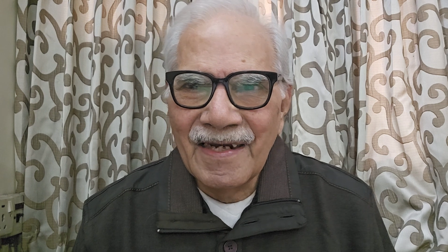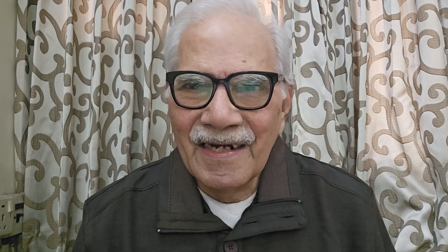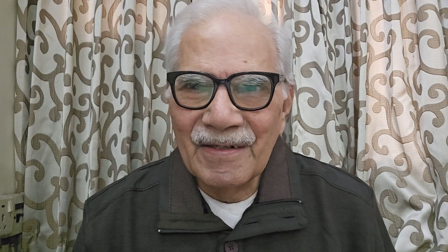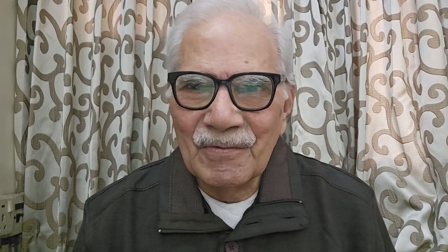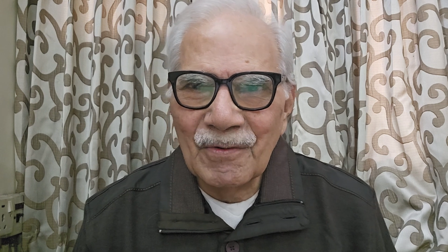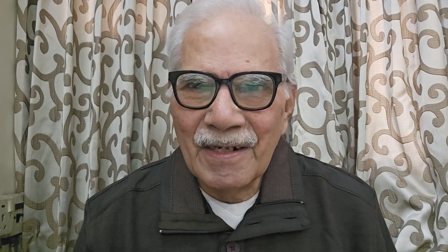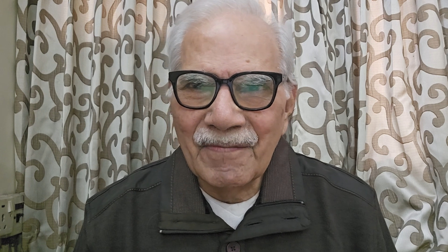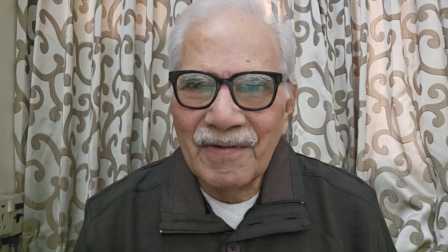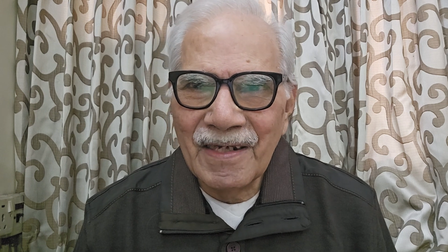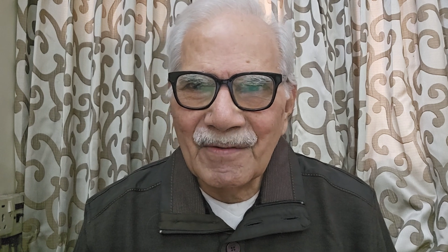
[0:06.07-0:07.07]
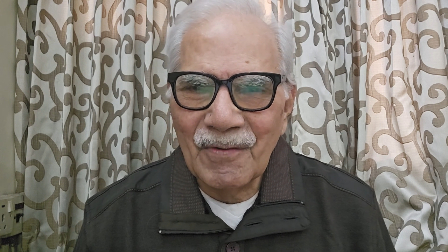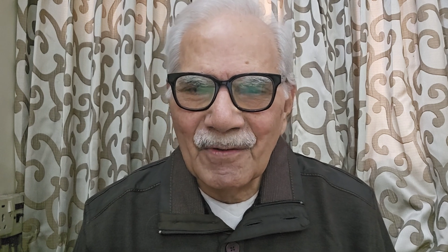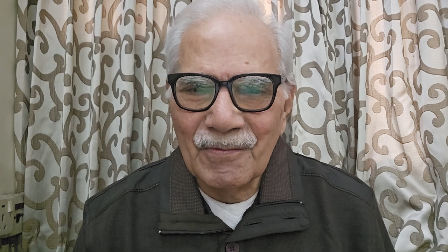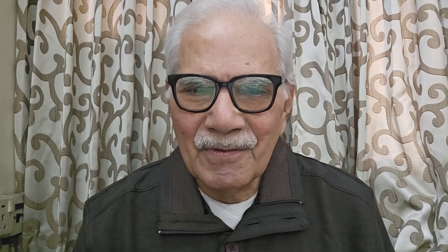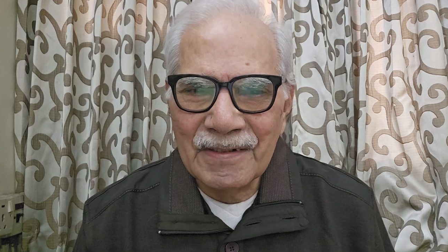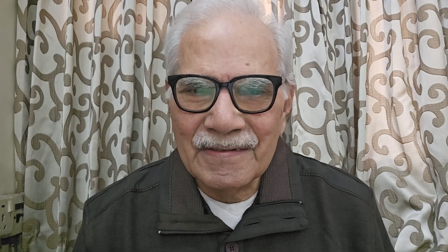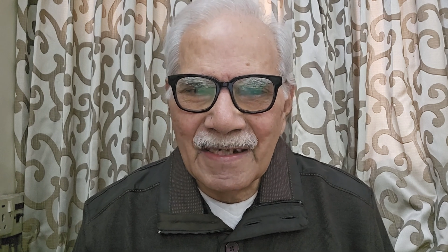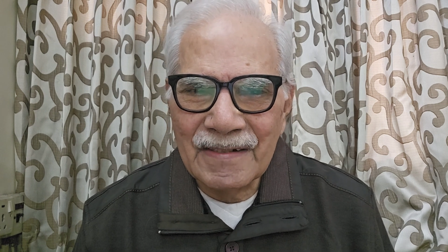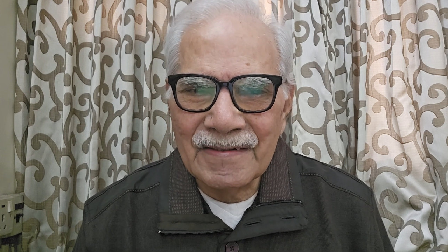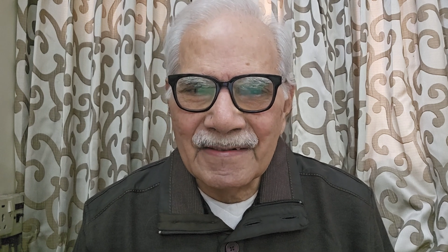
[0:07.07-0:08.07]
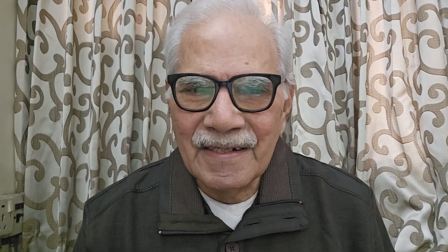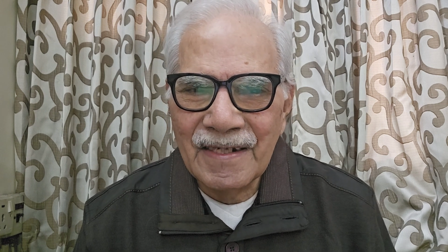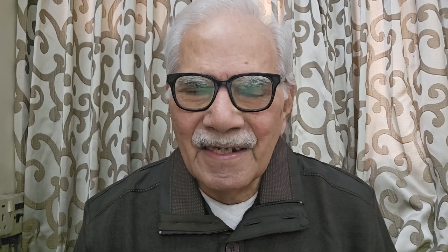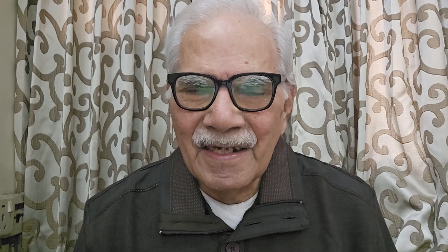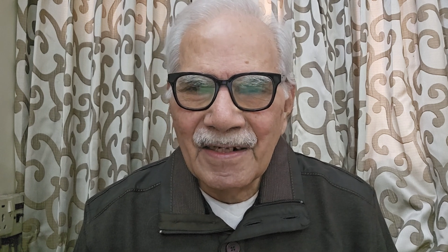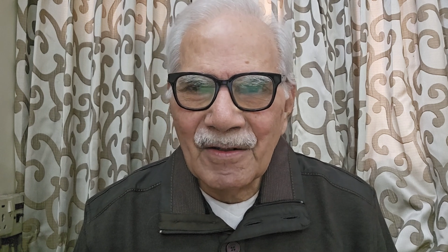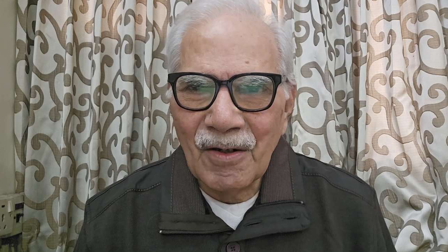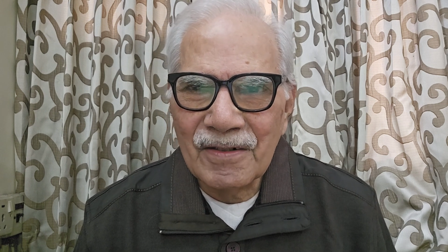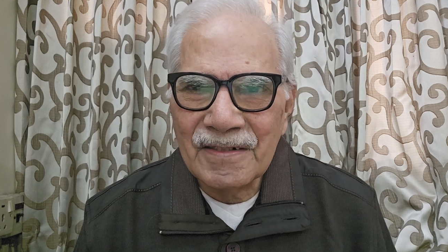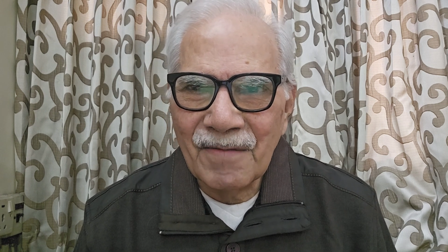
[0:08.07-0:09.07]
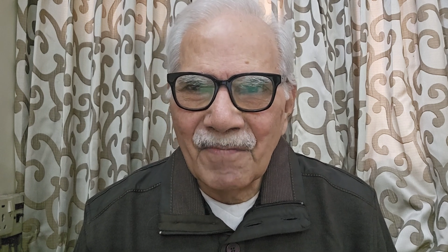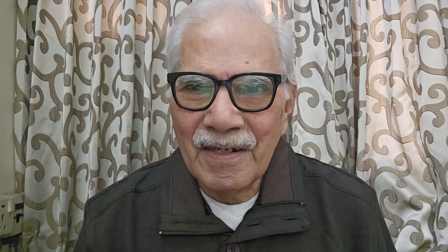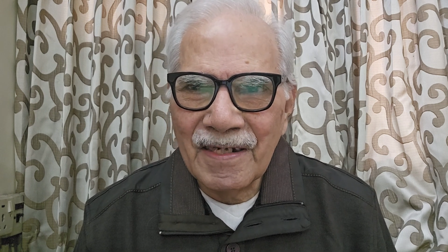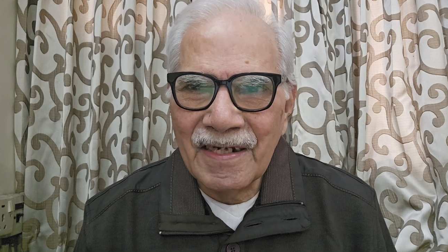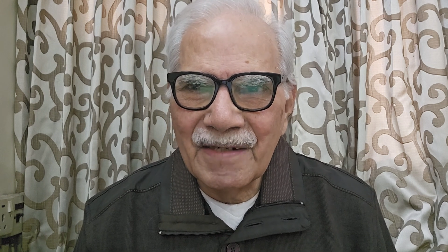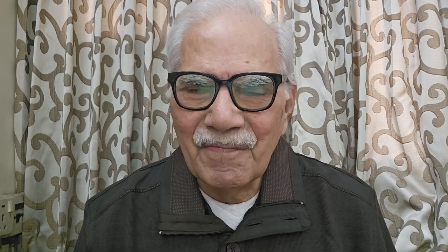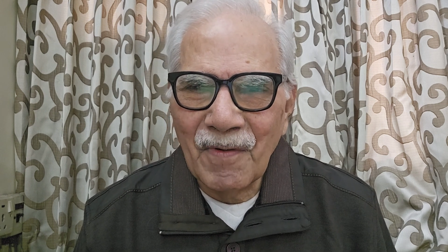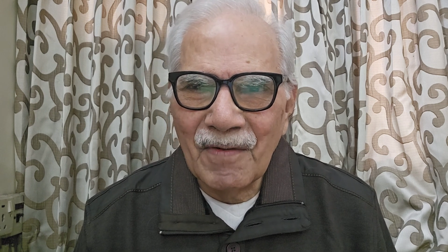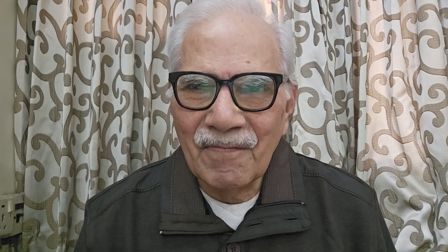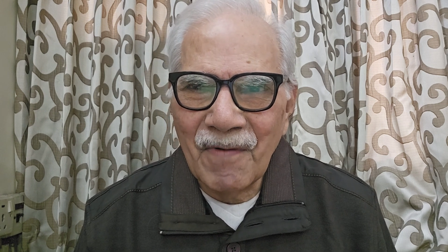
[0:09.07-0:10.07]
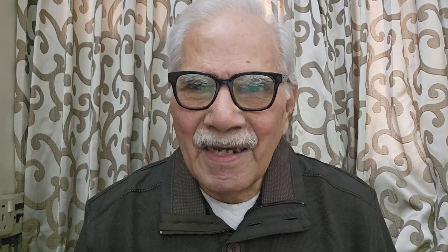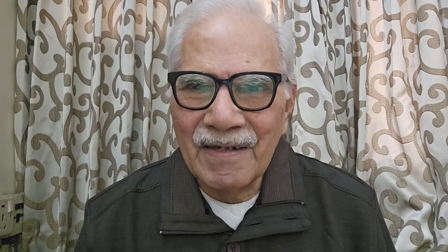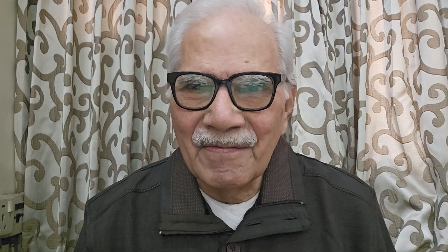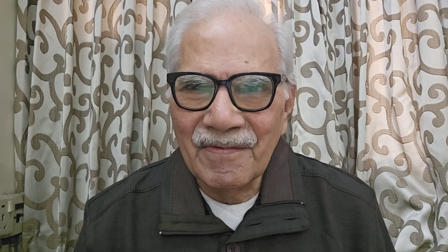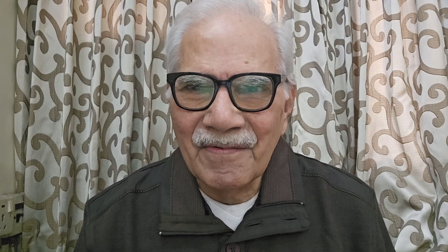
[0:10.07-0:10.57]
and today we are going to discuss clause number 8.5,